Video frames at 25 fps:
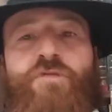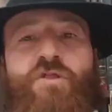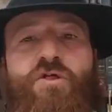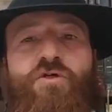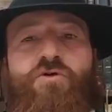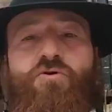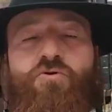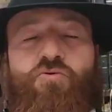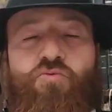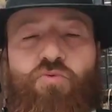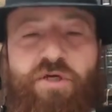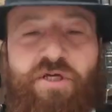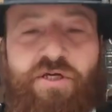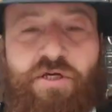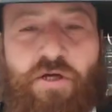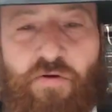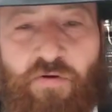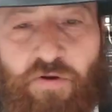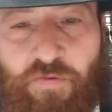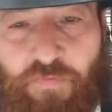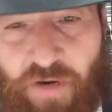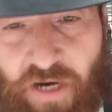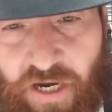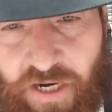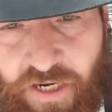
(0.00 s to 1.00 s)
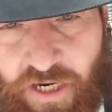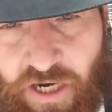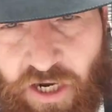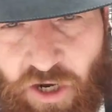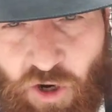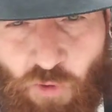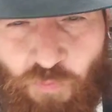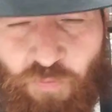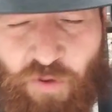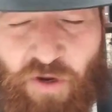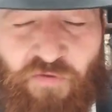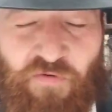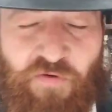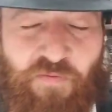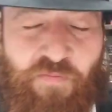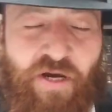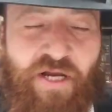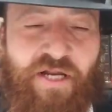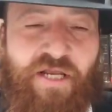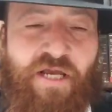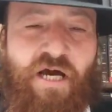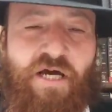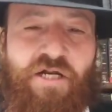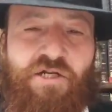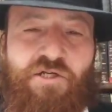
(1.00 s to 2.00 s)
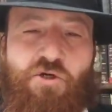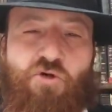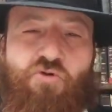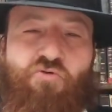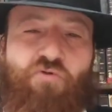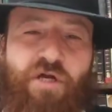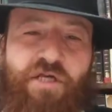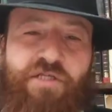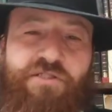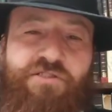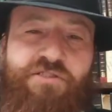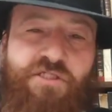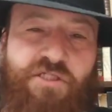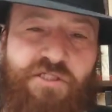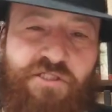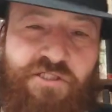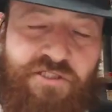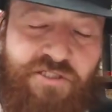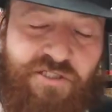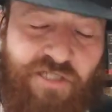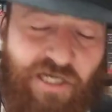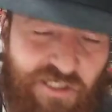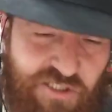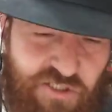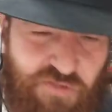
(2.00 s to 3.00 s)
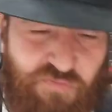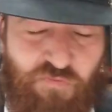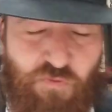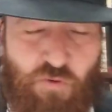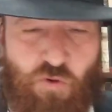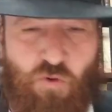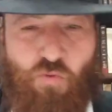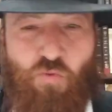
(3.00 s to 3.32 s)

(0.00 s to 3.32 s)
Good week, everybody. I hope everybody had a great, successful,